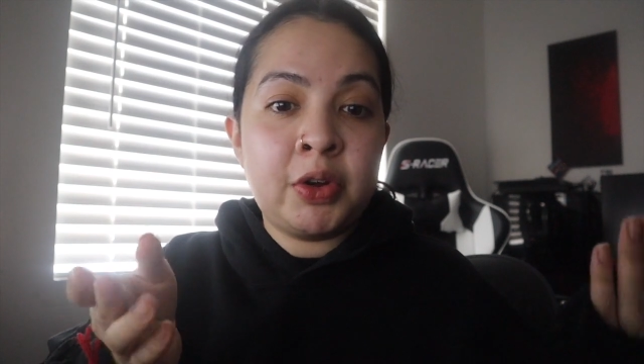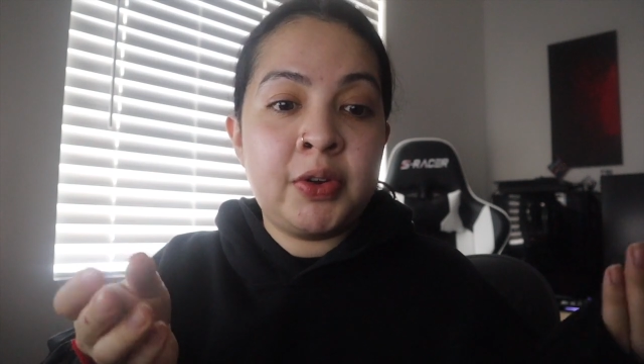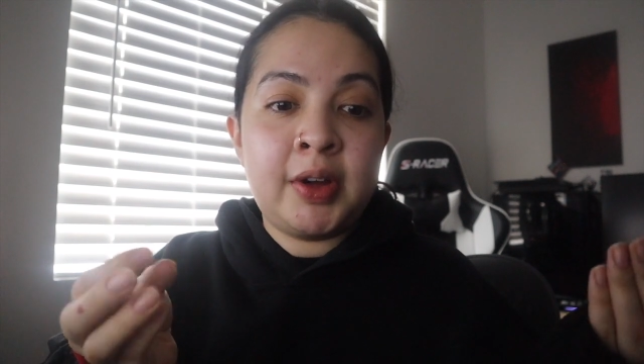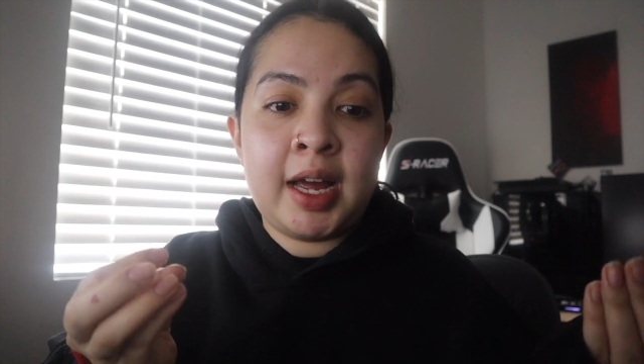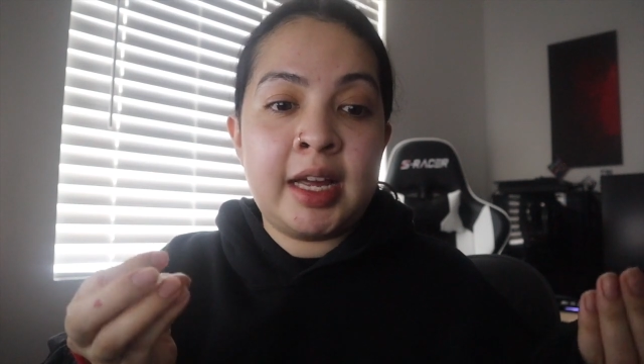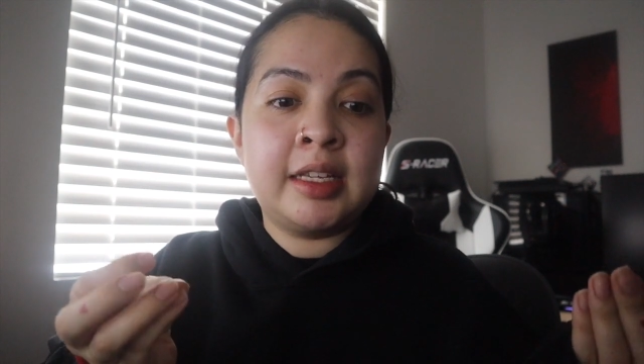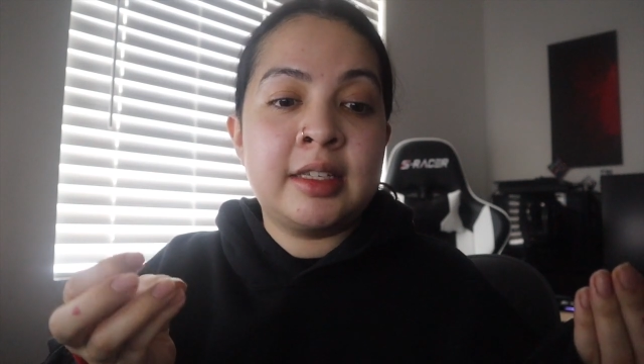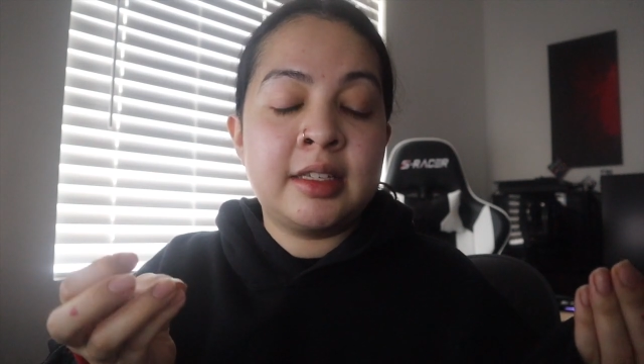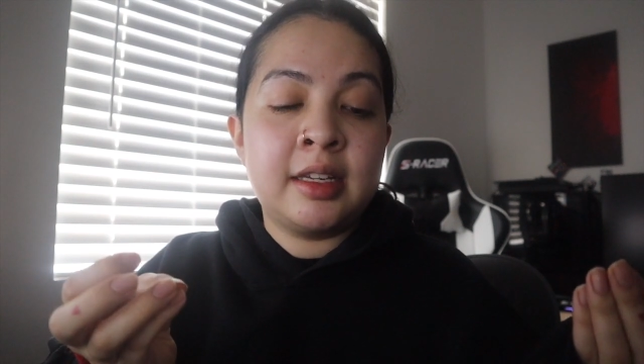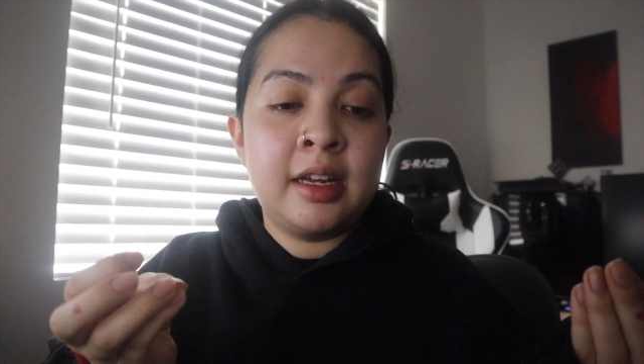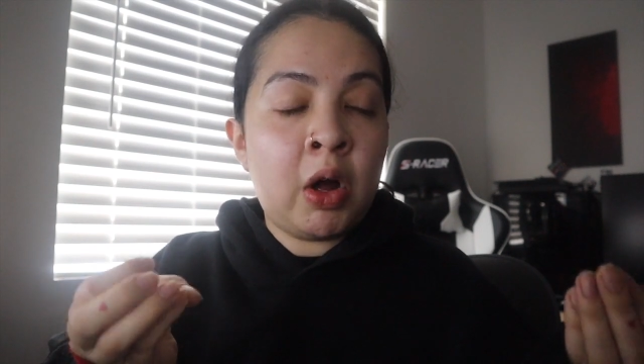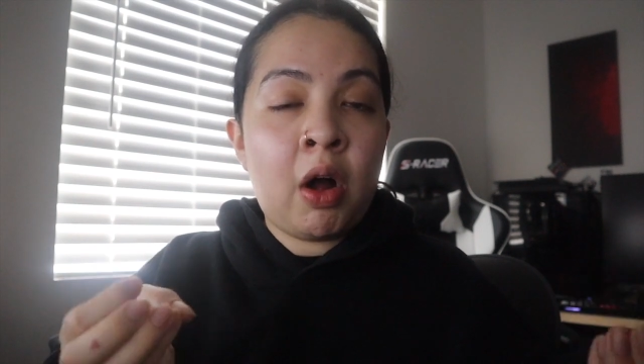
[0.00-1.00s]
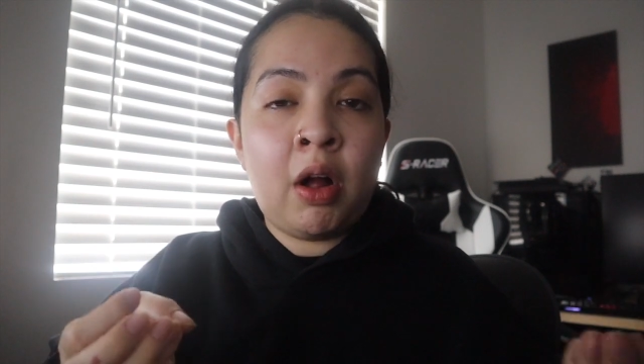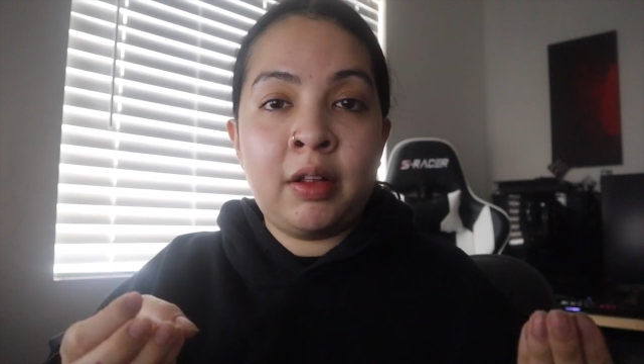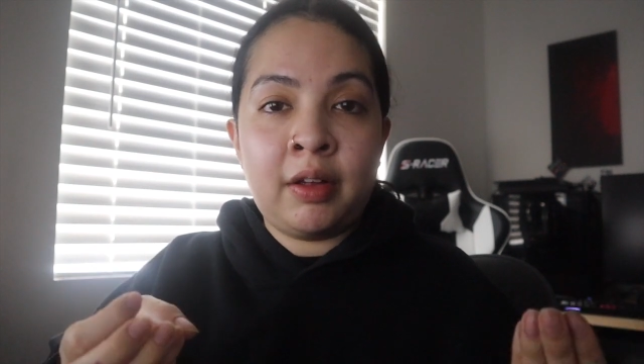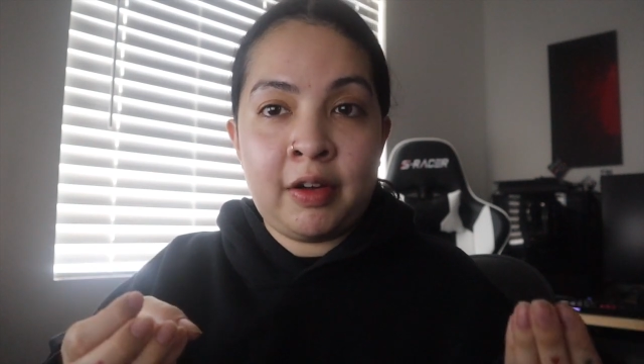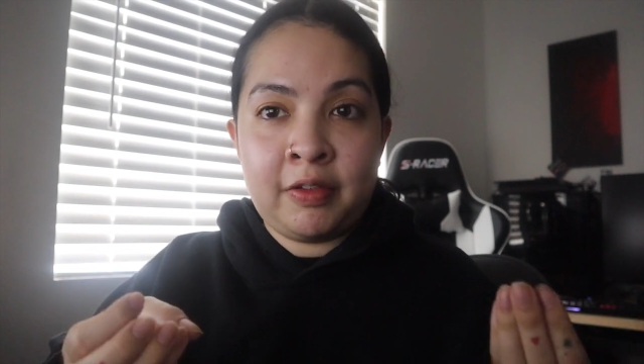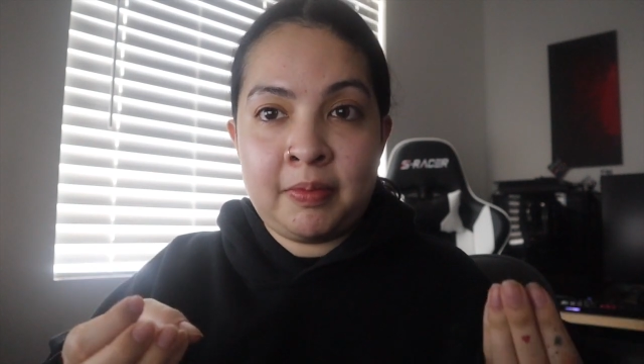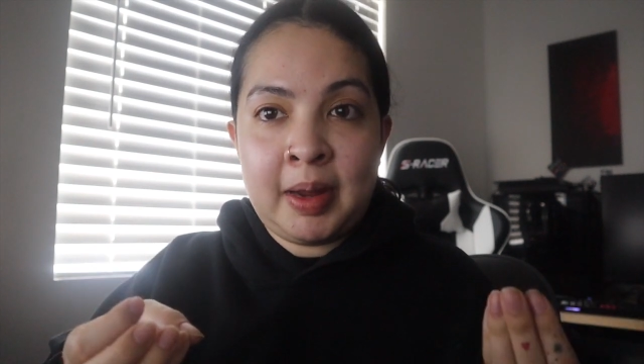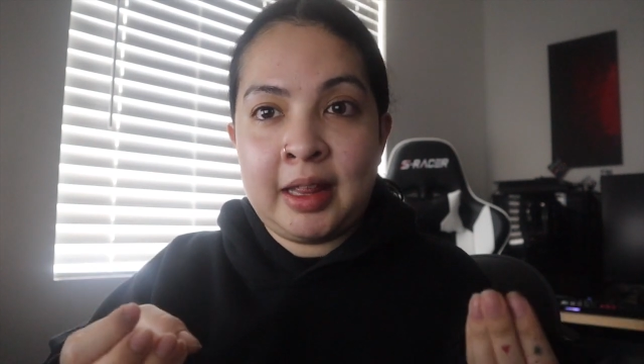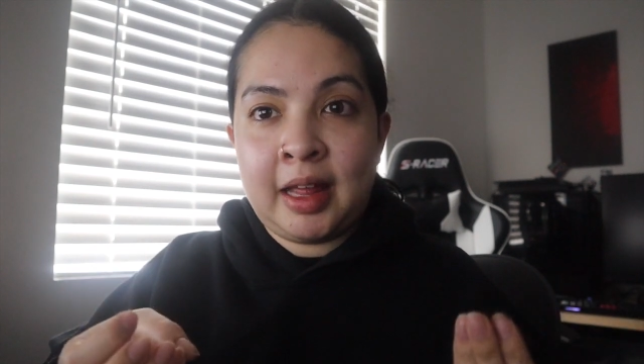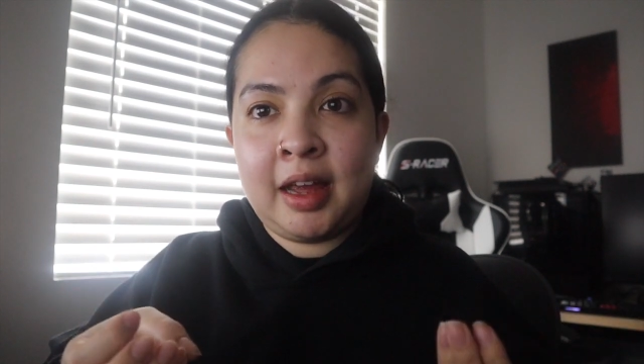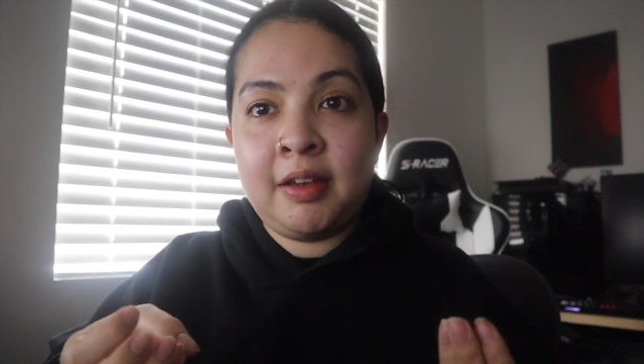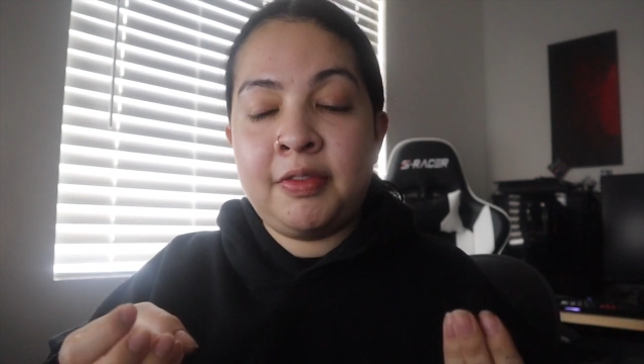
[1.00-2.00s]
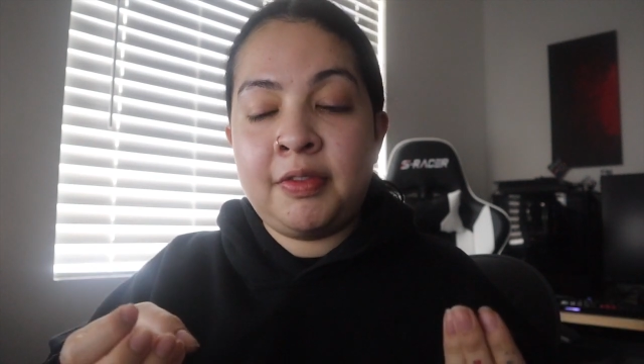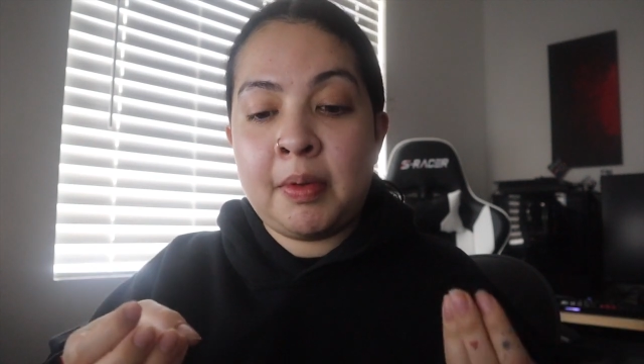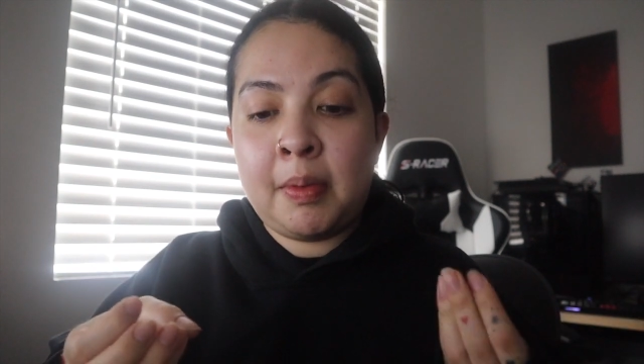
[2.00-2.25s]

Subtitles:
you guys all of my life.